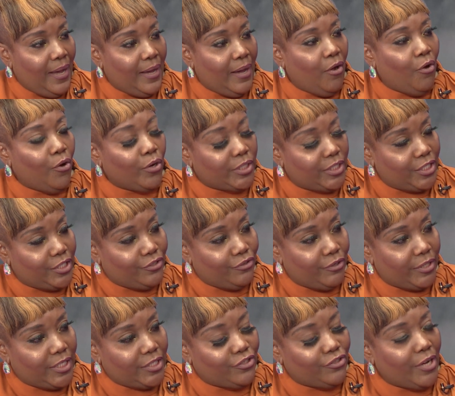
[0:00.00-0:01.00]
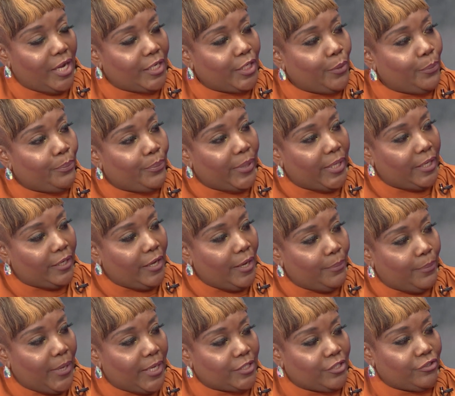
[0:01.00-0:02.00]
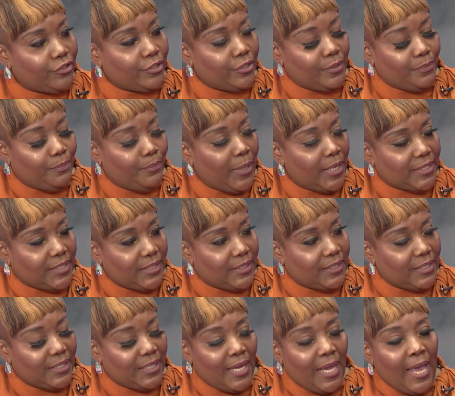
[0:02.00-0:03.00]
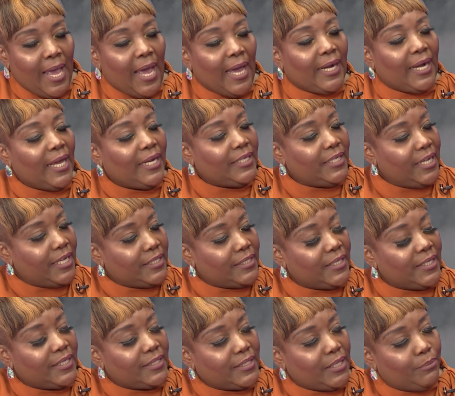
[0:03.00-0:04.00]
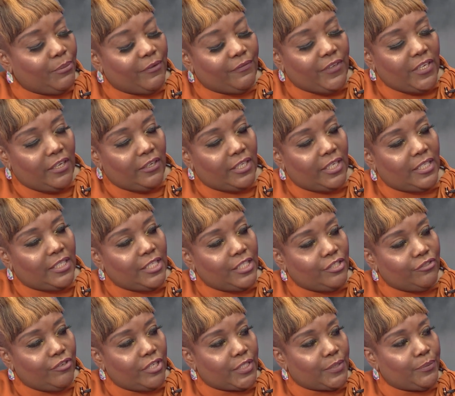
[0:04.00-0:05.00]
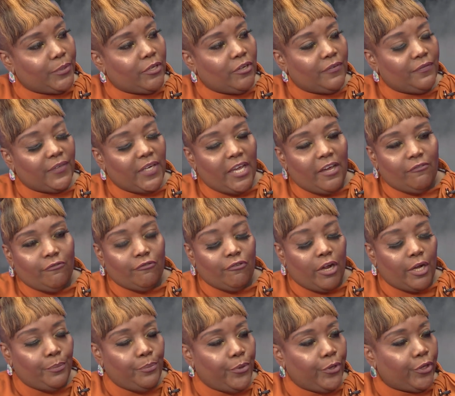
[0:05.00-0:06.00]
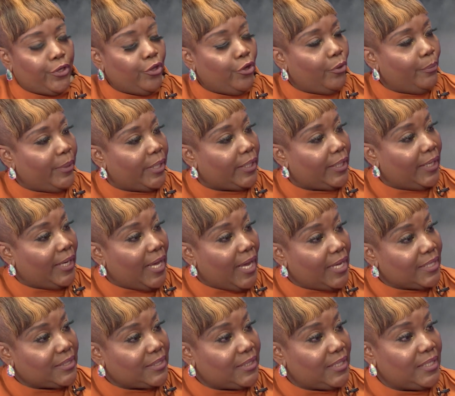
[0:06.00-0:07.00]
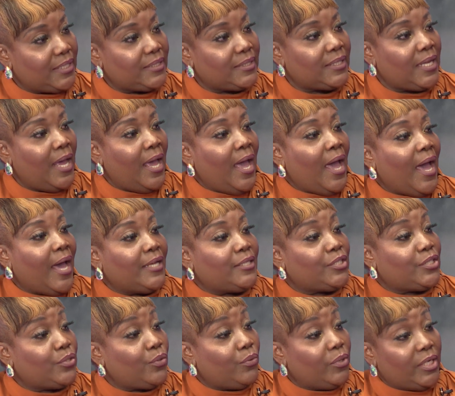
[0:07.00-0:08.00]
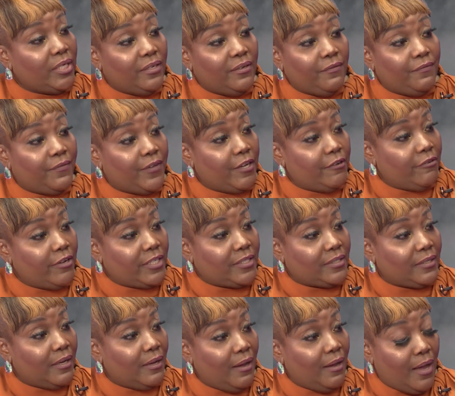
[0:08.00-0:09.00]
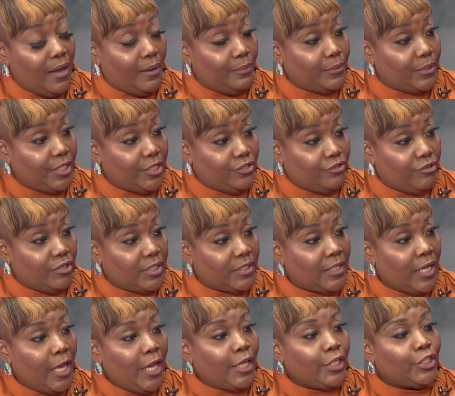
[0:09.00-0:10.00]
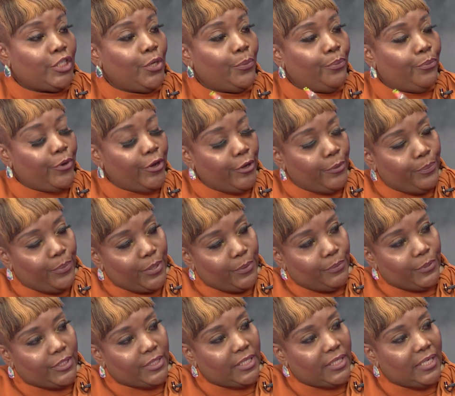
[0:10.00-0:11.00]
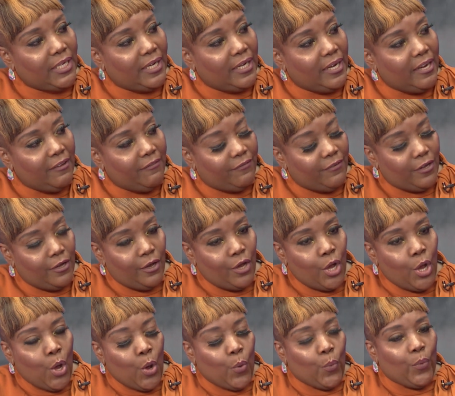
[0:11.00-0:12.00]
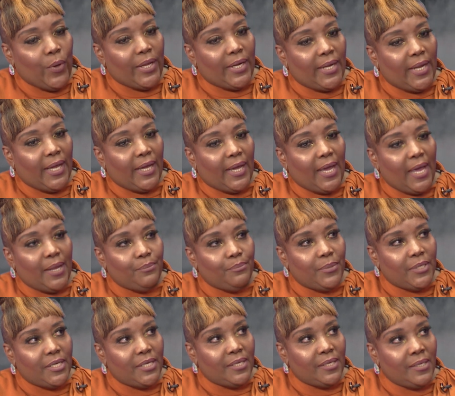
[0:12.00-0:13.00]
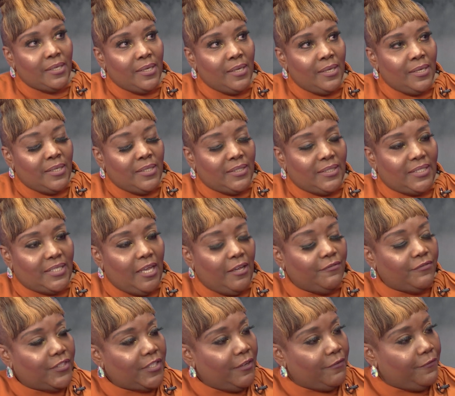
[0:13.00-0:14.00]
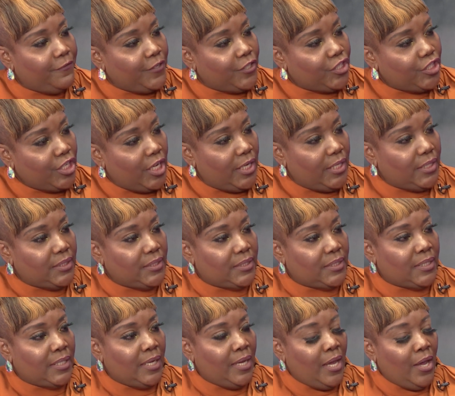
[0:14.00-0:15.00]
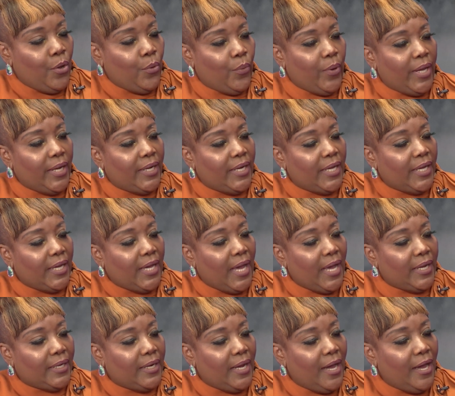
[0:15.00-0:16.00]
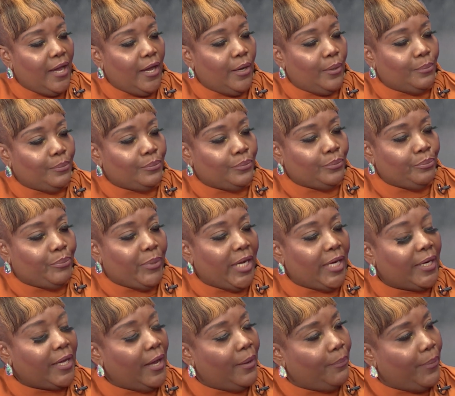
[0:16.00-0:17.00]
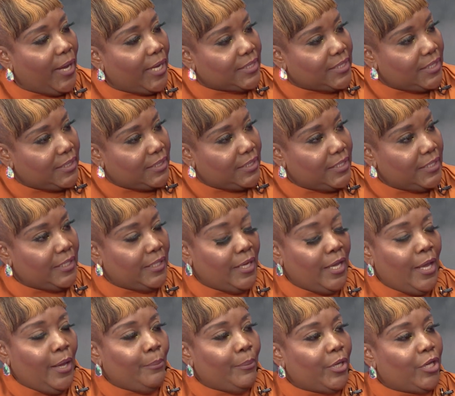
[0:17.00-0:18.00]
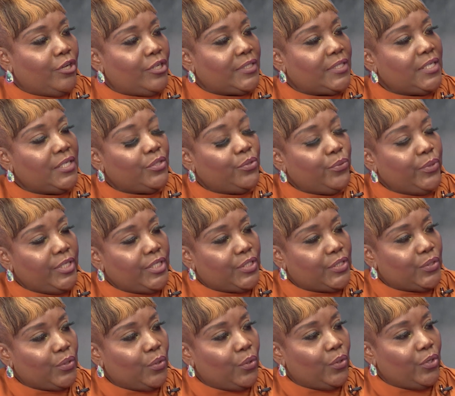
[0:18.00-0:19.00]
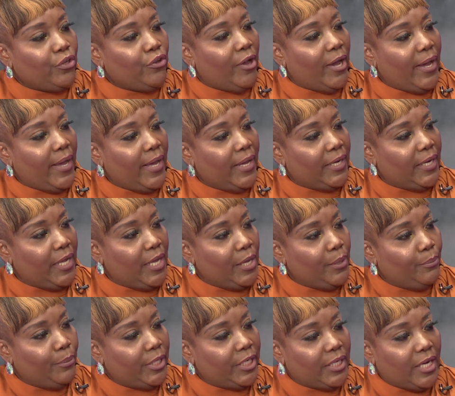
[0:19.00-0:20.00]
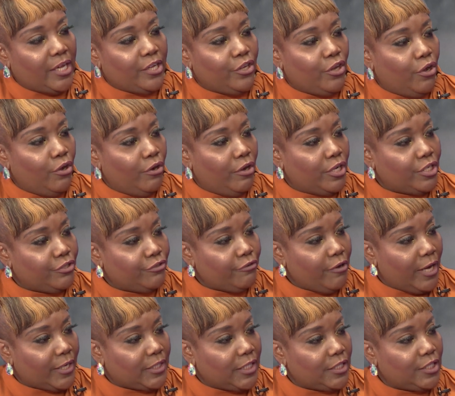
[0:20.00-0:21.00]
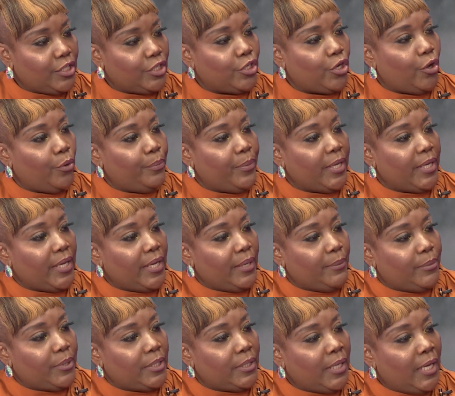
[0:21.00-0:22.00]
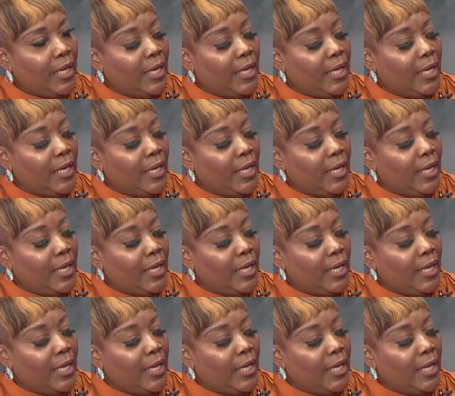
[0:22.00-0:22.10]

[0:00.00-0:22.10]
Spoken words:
Our district is trying to build capacity. And I dare say some of the other districts, because they have run procurement classes and so on in the various districts, to bring people to the level where they can be self-sufficient, where they can build capacity, because in doing so, you are enabling a young contractor to now be able